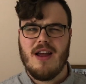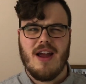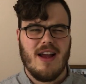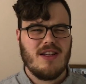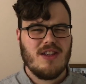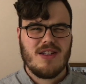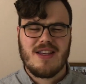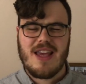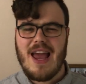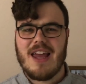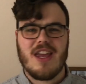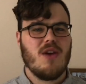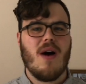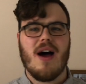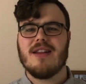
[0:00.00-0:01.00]
just getting
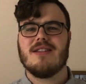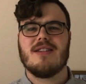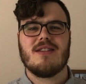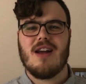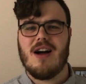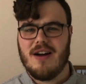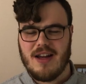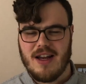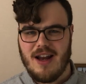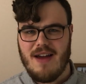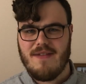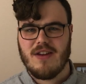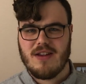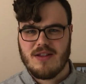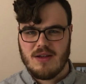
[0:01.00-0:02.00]
you unstuck and
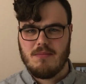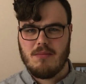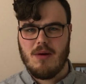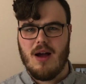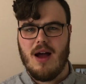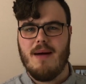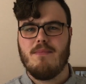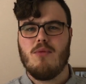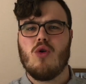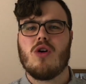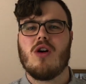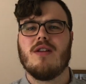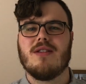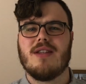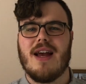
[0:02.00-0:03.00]
having some more
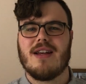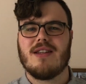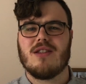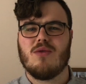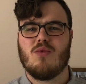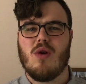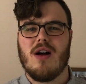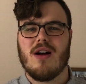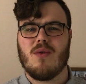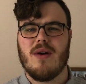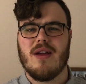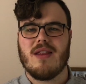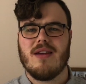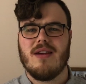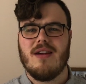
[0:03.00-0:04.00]
context to work
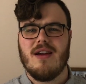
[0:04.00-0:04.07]
with